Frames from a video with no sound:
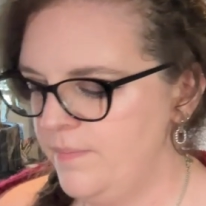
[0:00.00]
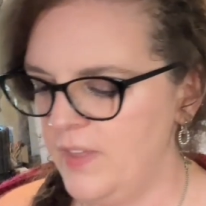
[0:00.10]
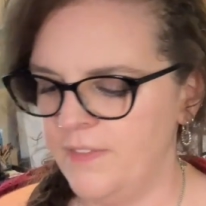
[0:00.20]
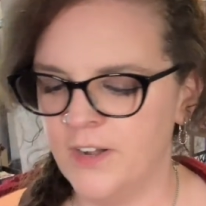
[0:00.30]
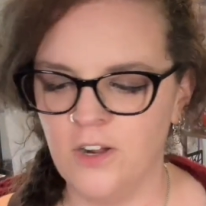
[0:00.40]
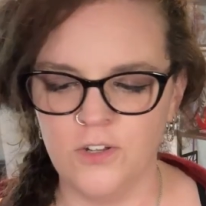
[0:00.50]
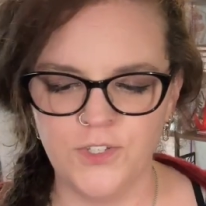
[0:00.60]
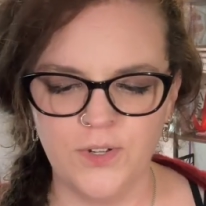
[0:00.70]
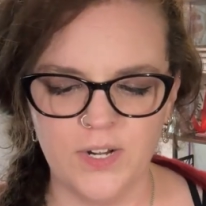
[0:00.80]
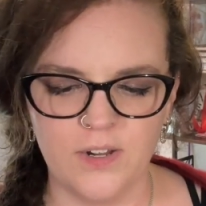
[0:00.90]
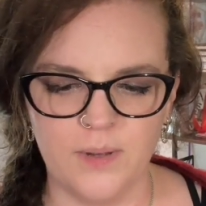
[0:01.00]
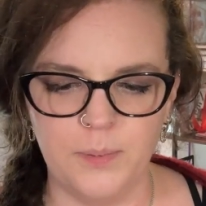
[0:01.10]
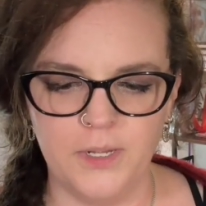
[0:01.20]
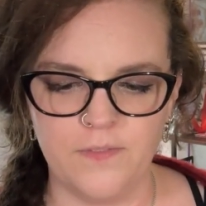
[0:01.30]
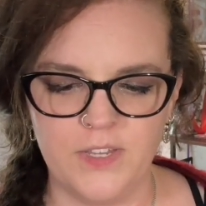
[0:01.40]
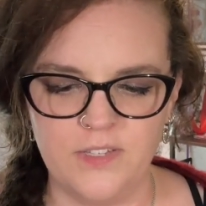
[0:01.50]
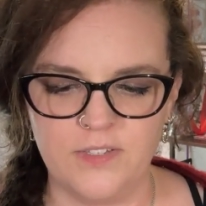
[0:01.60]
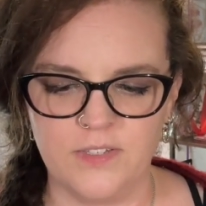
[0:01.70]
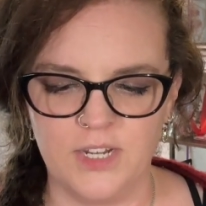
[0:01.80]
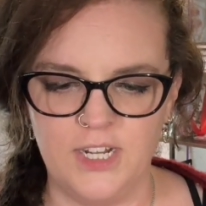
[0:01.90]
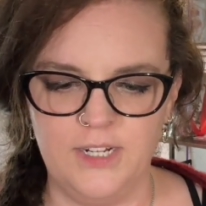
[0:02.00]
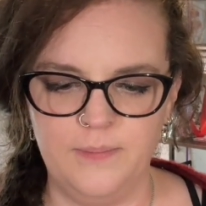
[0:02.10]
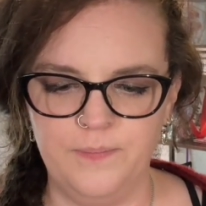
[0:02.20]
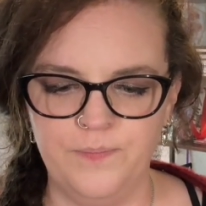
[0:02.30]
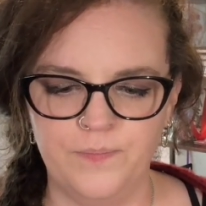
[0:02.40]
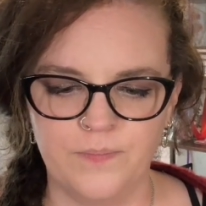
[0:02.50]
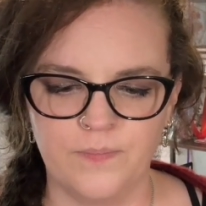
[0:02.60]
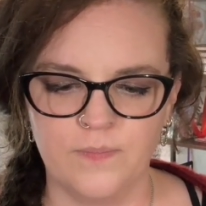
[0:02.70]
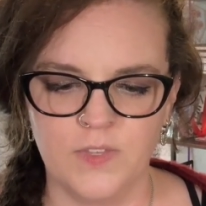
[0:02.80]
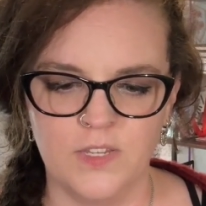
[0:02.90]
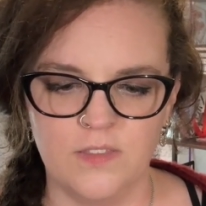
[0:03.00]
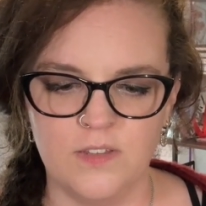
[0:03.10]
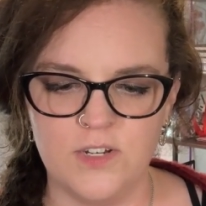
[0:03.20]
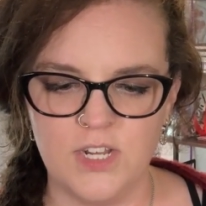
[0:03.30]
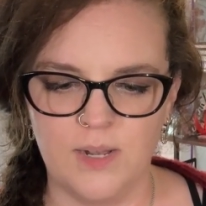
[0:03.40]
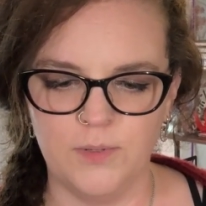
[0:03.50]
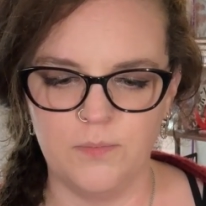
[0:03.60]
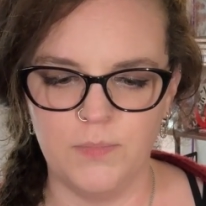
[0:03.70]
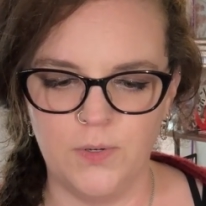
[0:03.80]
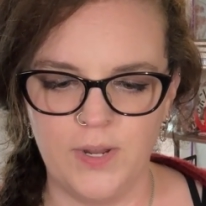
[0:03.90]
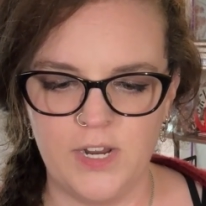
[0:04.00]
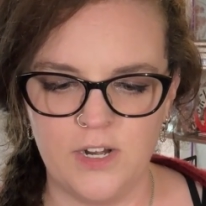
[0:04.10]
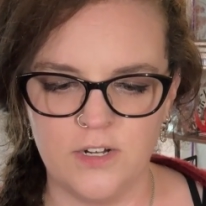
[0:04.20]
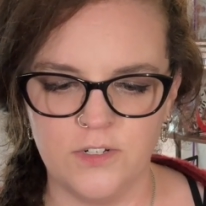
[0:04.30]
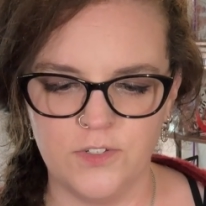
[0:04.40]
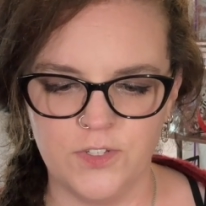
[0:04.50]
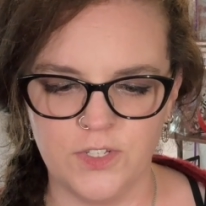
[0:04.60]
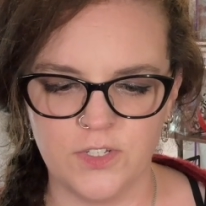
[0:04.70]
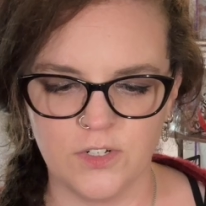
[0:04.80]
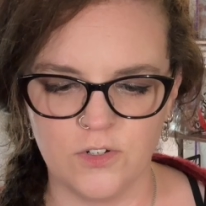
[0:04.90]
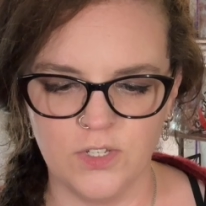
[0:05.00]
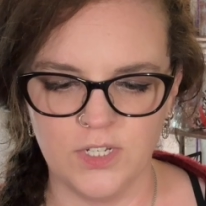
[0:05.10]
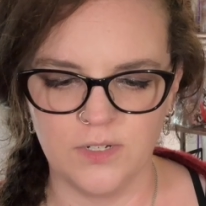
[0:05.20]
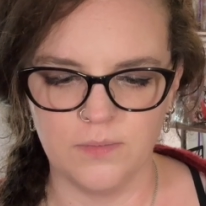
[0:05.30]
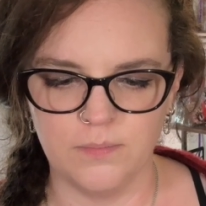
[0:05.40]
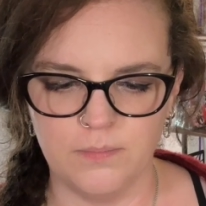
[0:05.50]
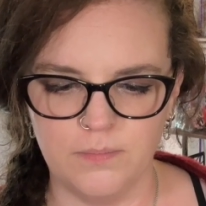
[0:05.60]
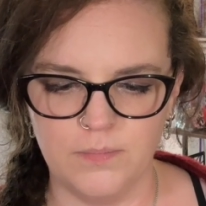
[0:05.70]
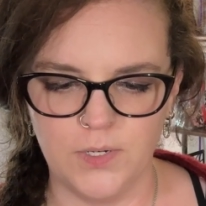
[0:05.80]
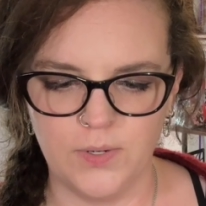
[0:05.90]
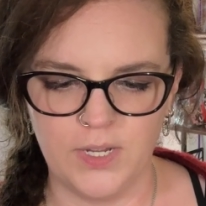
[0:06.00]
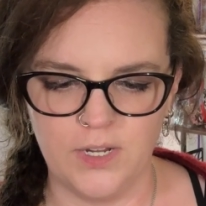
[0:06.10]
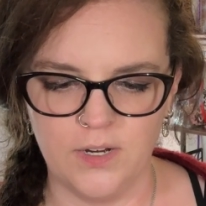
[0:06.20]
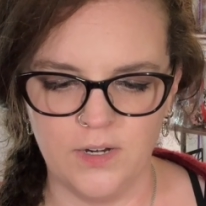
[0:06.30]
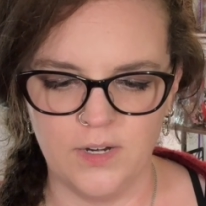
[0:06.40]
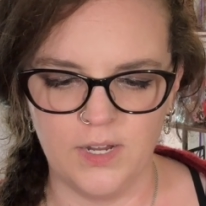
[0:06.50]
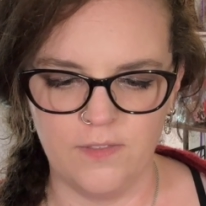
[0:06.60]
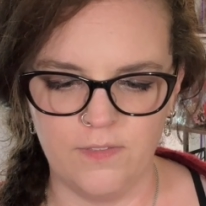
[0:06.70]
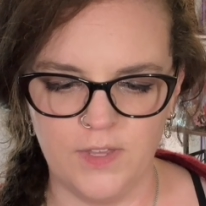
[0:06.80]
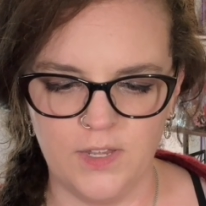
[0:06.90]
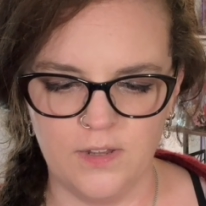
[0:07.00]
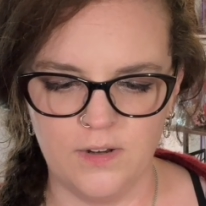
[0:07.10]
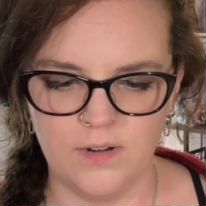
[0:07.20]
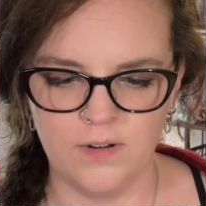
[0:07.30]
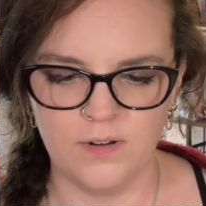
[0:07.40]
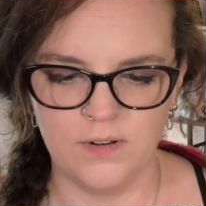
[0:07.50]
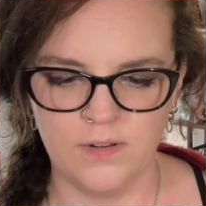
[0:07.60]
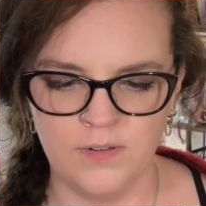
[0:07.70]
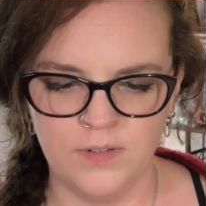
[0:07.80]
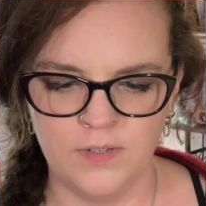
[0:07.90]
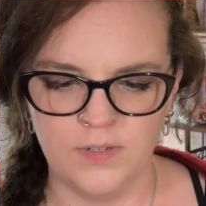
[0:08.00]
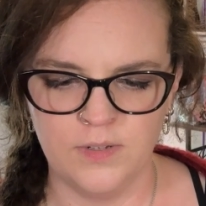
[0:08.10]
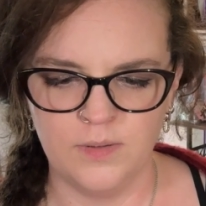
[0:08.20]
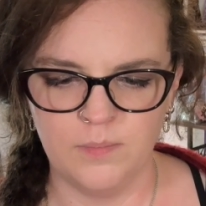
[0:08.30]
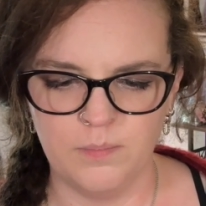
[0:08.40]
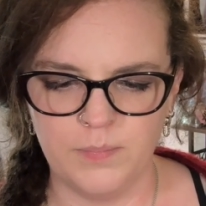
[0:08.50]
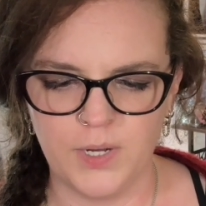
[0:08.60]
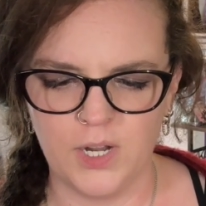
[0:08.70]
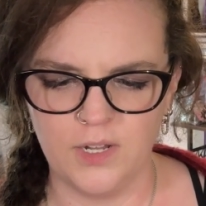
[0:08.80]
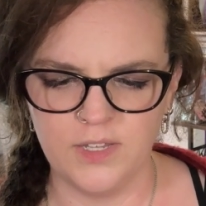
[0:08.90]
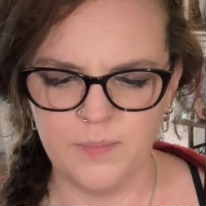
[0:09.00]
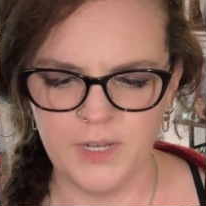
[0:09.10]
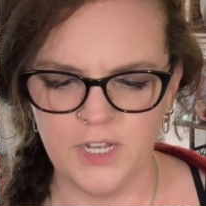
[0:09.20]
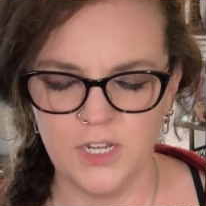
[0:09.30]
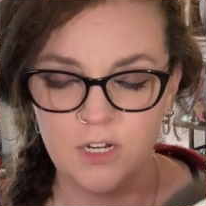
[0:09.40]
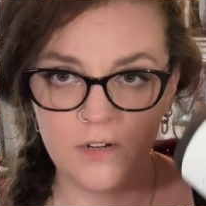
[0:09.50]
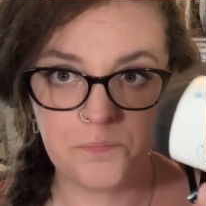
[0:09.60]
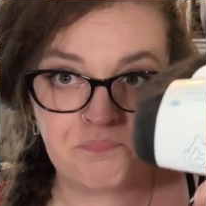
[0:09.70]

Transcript: And then I also got a couple of these, the Diablo mohairs, this acrylic mohair, and then polyamide.